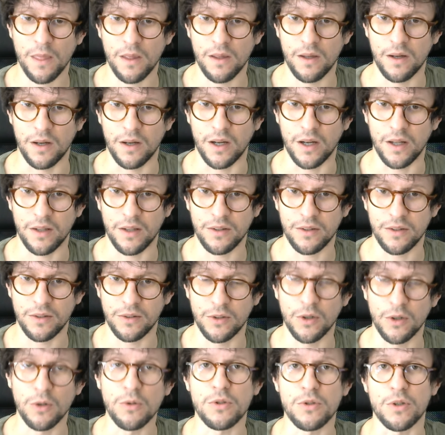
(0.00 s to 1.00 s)
And
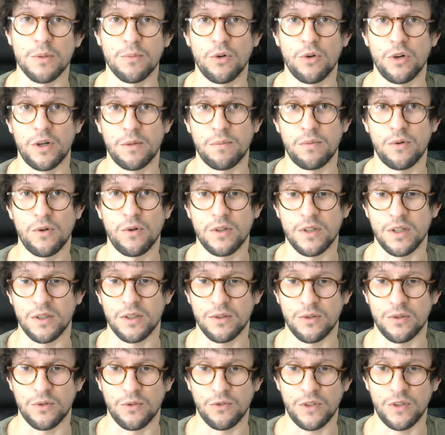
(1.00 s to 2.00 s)
those are more
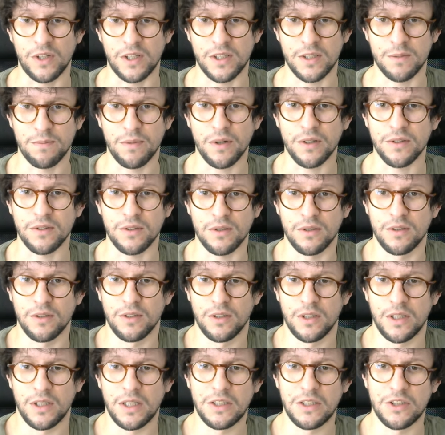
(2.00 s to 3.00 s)
important to fix, but
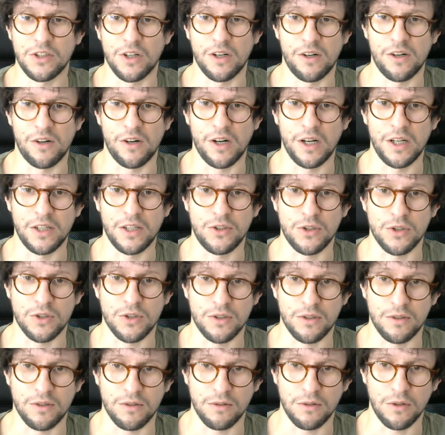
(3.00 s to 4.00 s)
in general it's
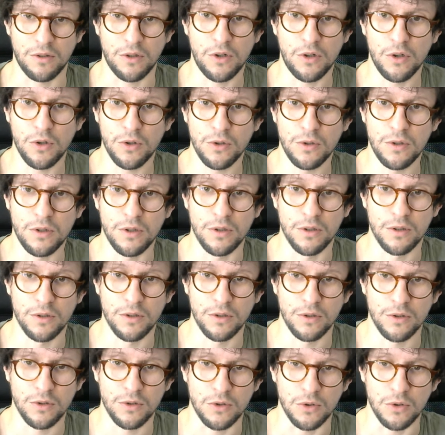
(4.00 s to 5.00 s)
just good
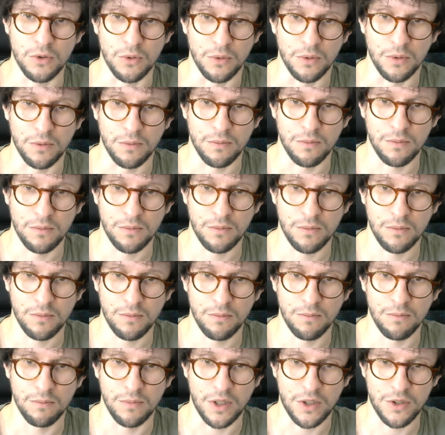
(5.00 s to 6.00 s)
to
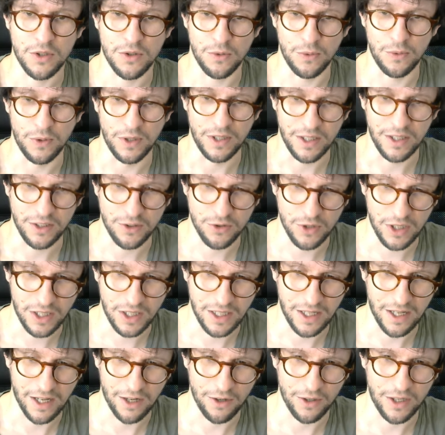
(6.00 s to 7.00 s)
make sure the
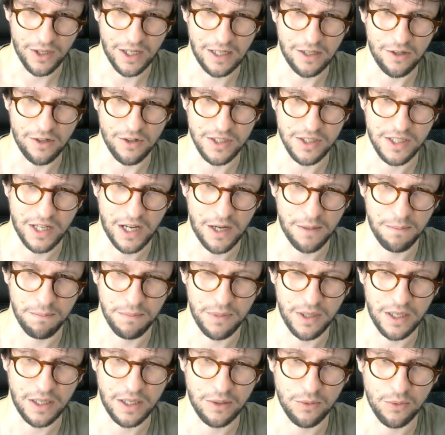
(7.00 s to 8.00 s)
tracking allocator is
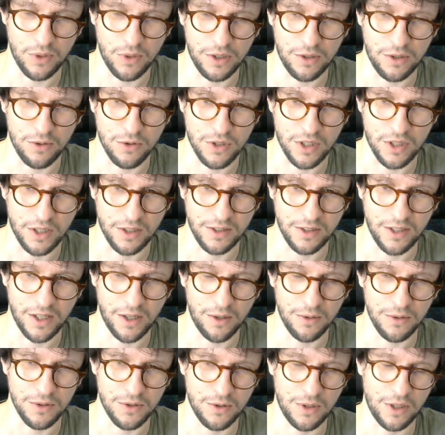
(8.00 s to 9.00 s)
happy when you shut
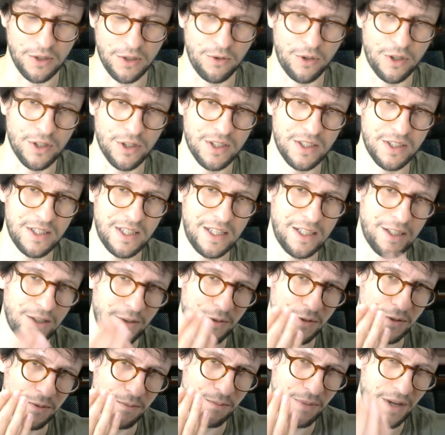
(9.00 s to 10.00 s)
down, so that you can see
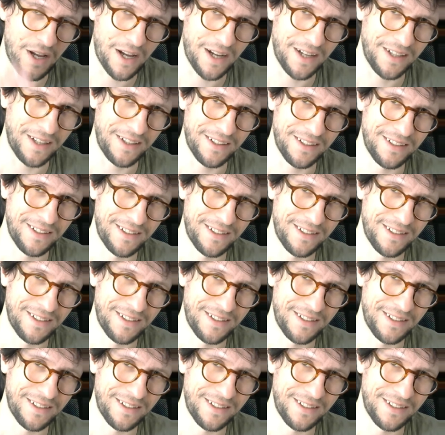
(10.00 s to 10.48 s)
those bad